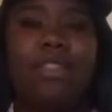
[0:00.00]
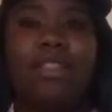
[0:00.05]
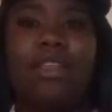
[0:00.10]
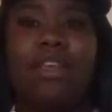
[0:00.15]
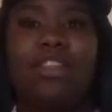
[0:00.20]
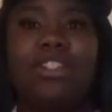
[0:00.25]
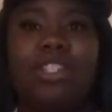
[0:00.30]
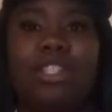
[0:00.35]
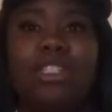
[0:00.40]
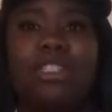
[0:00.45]

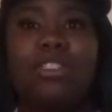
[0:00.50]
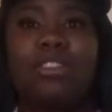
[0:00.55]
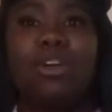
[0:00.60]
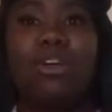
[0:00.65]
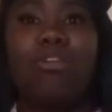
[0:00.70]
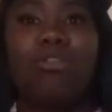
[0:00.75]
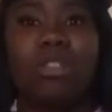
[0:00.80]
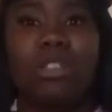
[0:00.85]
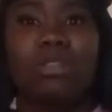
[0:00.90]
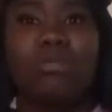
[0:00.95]
it just
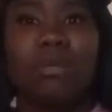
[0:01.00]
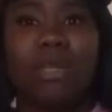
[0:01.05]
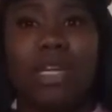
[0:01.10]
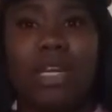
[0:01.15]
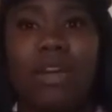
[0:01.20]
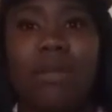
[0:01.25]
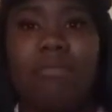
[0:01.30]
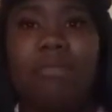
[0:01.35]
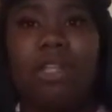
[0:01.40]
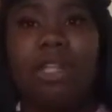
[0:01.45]
throws me
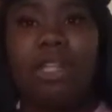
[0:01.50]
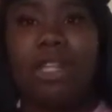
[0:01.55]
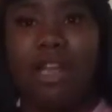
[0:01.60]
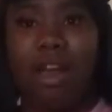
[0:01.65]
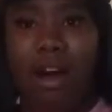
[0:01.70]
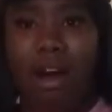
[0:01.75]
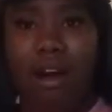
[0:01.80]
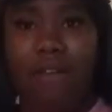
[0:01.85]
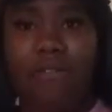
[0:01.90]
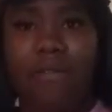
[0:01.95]
completely
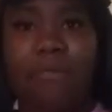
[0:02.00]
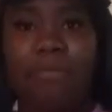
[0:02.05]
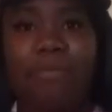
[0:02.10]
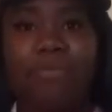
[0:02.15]
off.